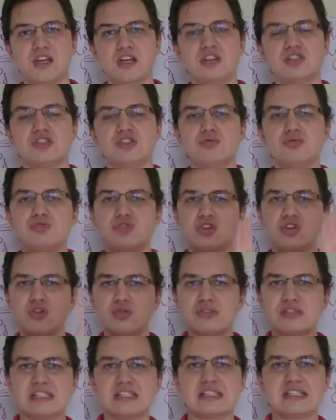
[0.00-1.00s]
So
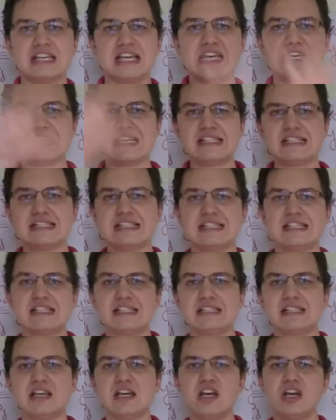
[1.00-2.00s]
2
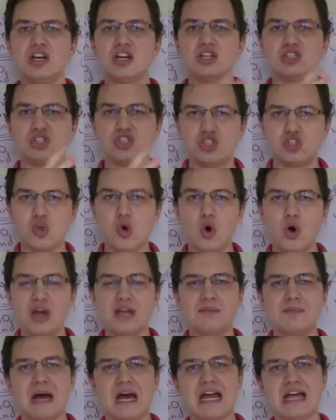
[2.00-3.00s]
sentences
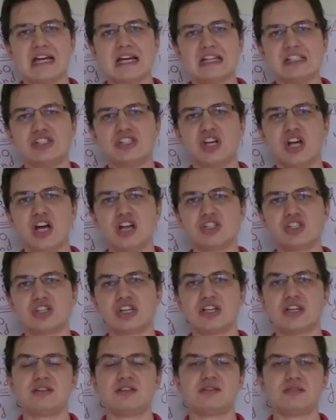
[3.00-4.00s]
joined by a
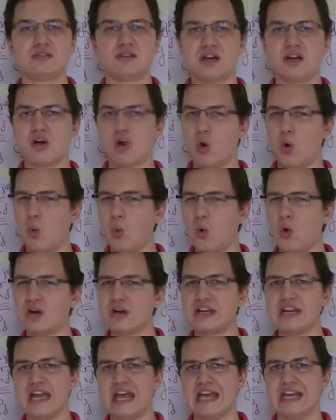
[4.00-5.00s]
conjunction, a
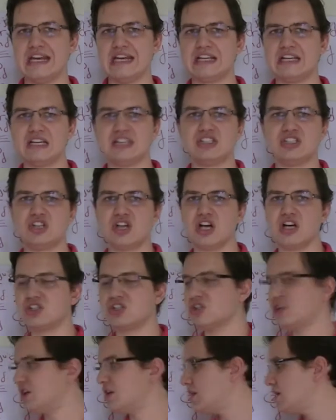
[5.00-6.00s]
coordinating
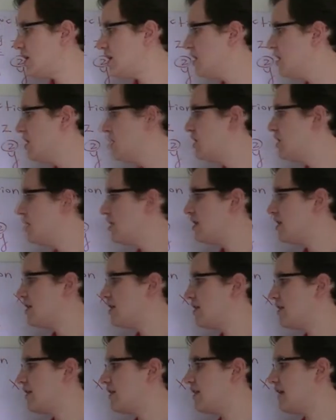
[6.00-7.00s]
conjunction,
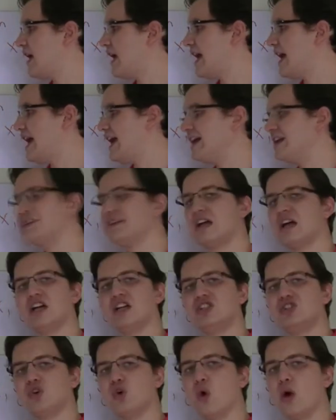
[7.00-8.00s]
and
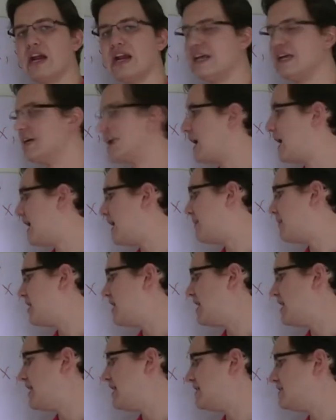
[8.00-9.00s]
a joining
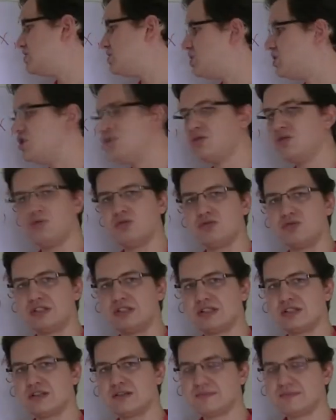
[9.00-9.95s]
comma is used.